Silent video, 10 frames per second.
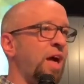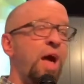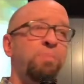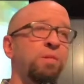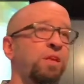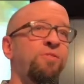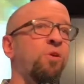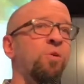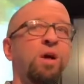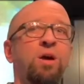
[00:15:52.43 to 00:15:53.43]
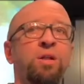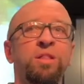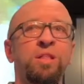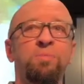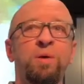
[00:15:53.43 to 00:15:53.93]
I believe
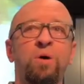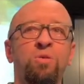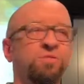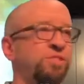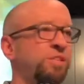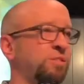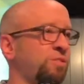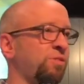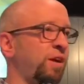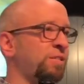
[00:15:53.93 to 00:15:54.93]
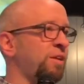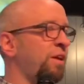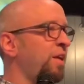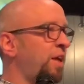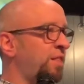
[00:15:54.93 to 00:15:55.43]
wholeheartedly in the power of Jesus Christ
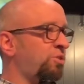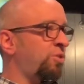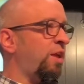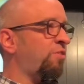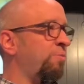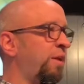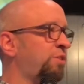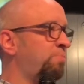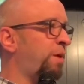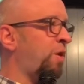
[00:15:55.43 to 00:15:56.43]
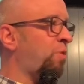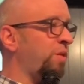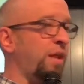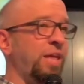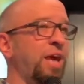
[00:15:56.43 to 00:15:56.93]
and the transformation power
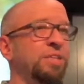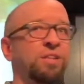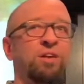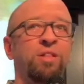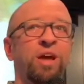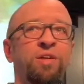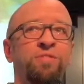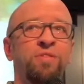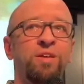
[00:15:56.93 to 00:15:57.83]
that he has in our life.